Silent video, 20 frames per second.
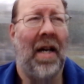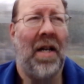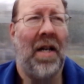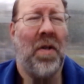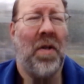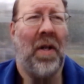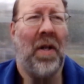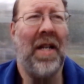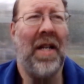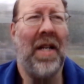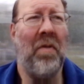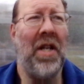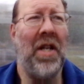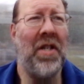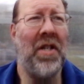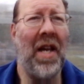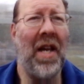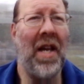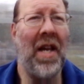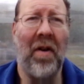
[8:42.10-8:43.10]
So I didn't
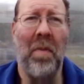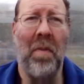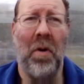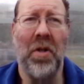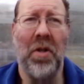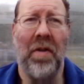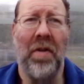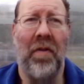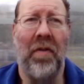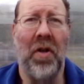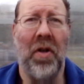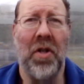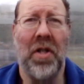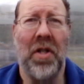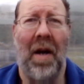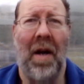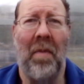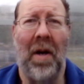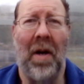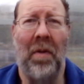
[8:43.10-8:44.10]
really see very much the first
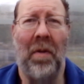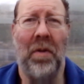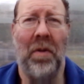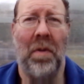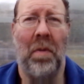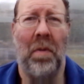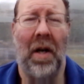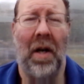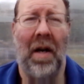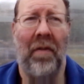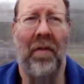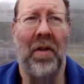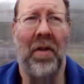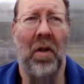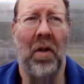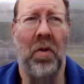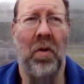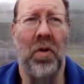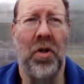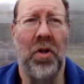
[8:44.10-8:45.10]
time round, but after
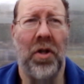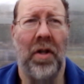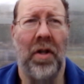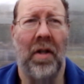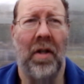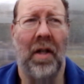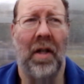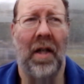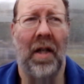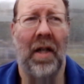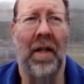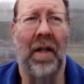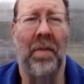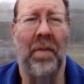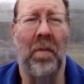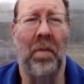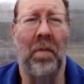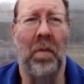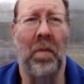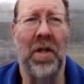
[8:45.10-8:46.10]
lunch
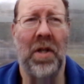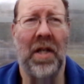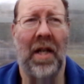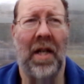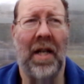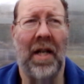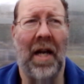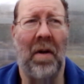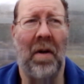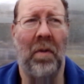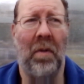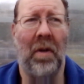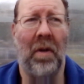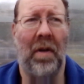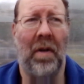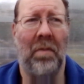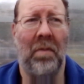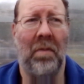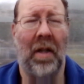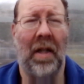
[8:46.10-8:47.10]
we sat down
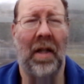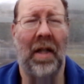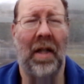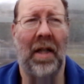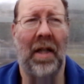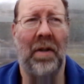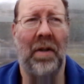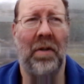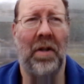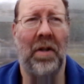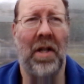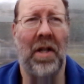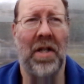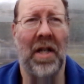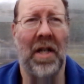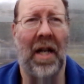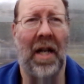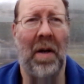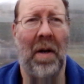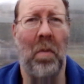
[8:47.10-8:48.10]
and
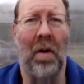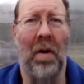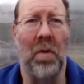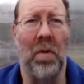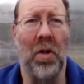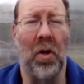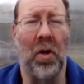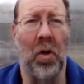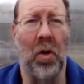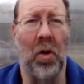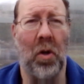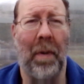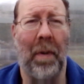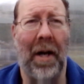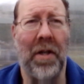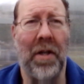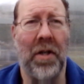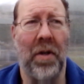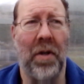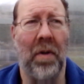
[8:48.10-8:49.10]
decided where I was going to go
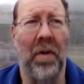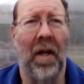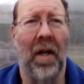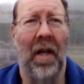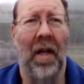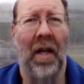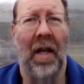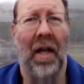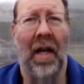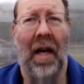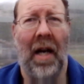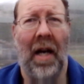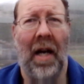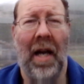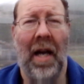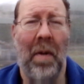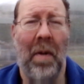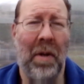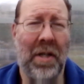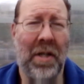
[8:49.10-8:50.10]
back to.
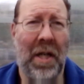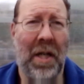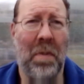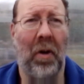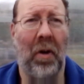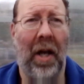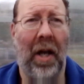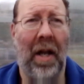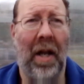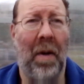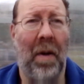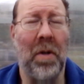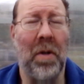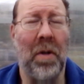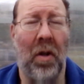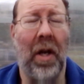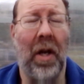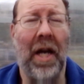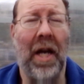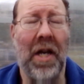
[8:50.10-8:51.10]
He went in his buggy, and that was
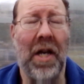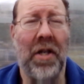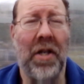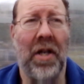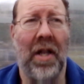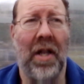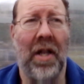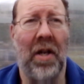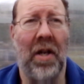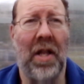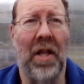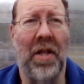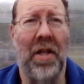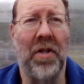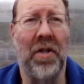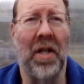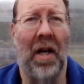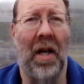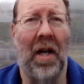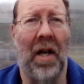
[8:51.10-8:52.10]
a lot easier. Then I could then
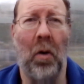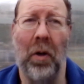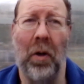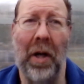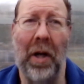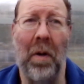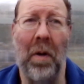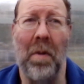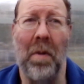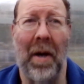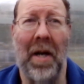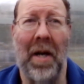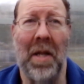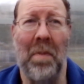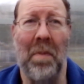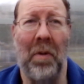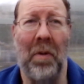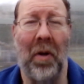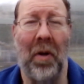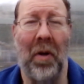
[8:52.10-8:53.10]
start loading up the back
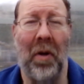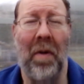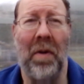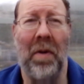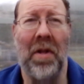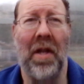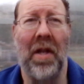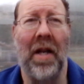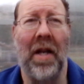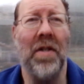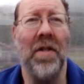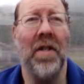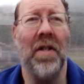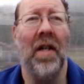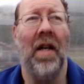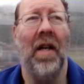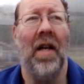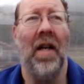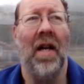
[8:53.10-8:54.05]
of the buggy with things.